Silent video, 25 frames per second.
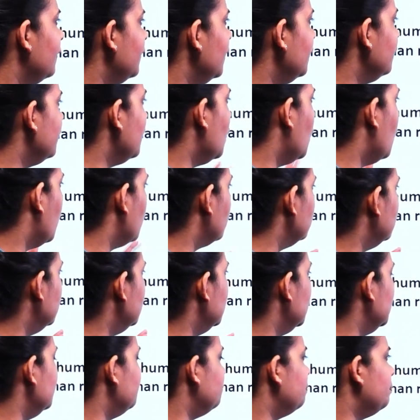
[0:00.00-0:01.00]
think the
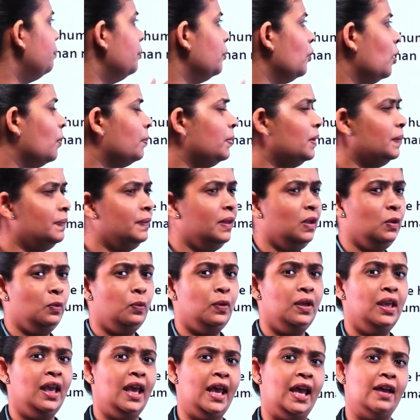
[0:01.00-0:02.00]
only problem that
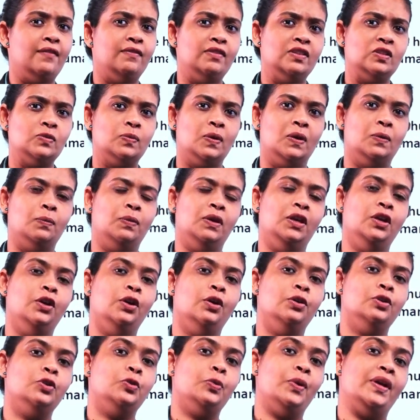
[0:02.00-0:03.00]
we have is when we
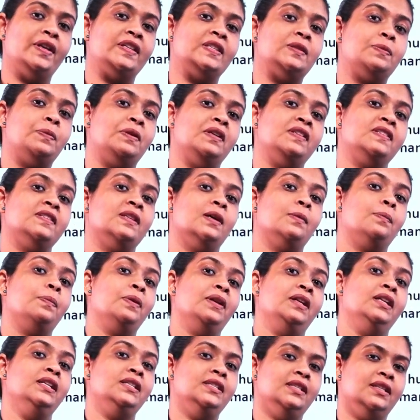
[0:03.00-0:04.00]
go to express our
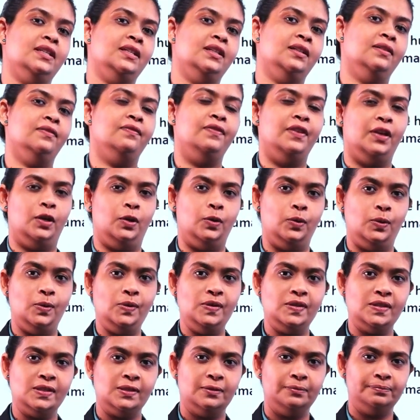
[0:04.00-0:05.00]
political
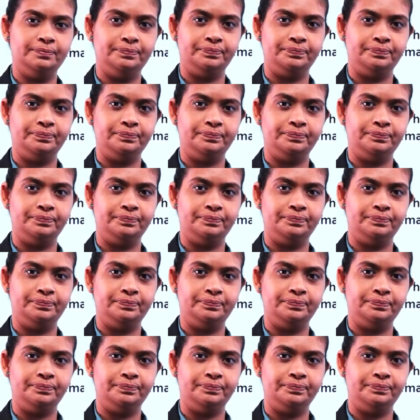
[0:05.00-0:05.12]
views,